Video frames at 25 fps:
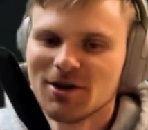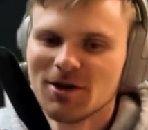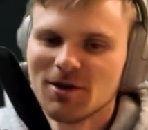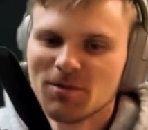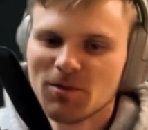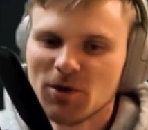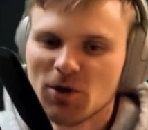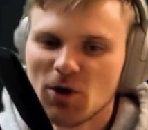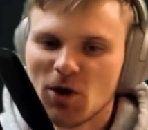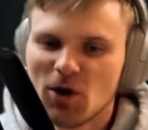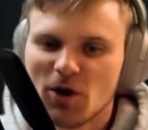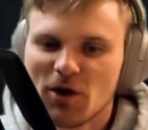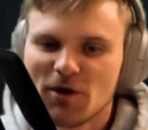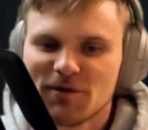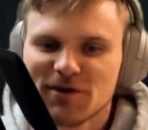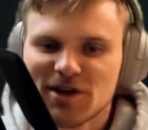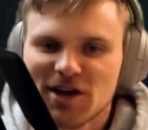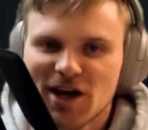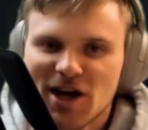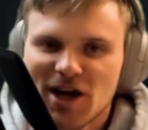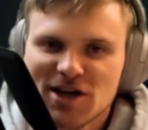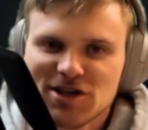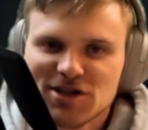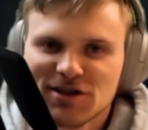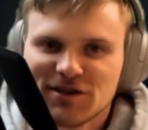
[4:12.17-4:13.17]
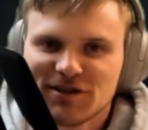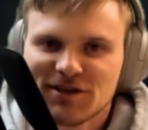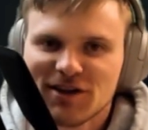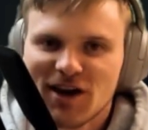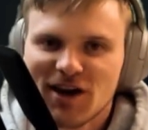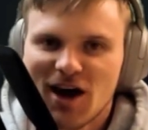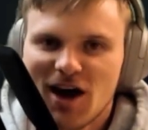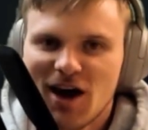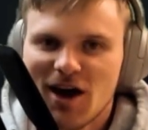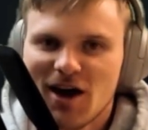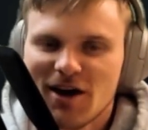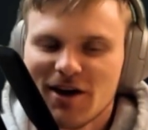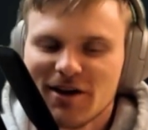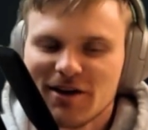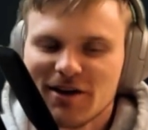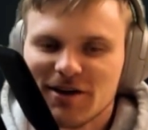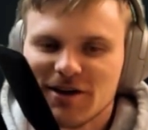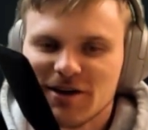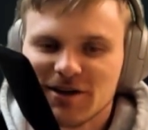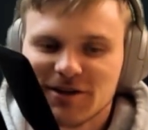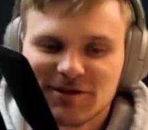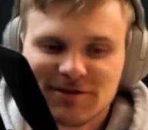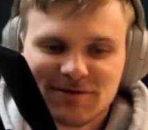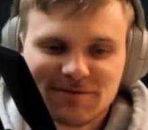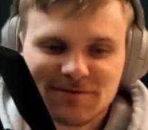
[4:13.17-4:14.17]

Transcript: put all notifications on,